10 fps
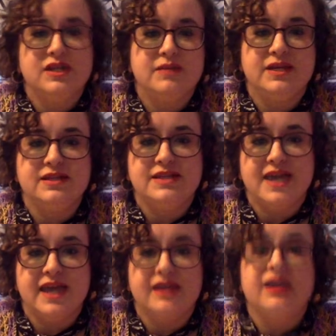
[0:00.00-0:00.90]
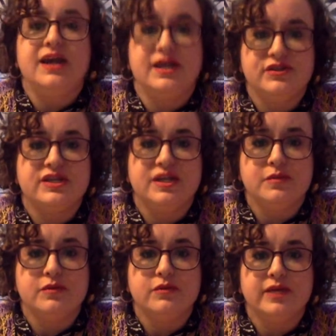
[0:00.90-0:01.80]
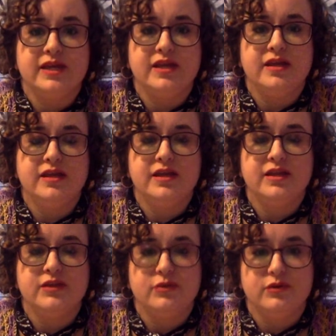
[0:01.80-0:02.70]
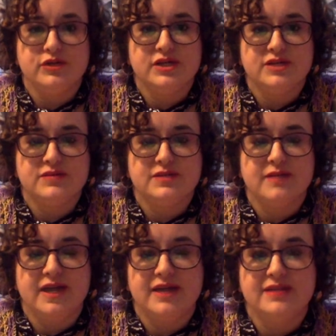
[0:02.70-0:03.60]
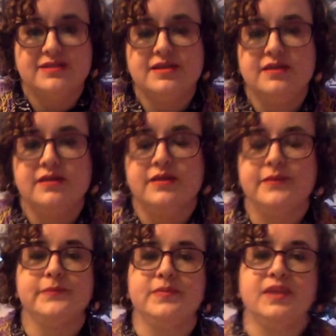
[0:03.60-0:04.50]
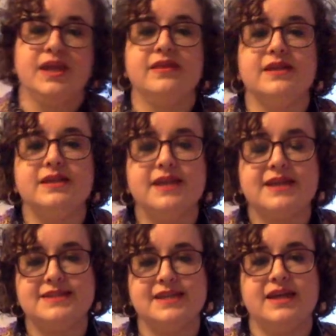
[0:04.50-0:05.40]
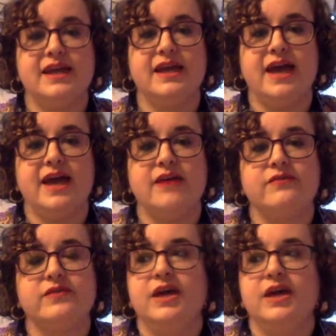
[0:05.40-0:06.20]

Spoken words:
be a day, I usually keep 3 in the cooler chest with some ice. The next thing I have,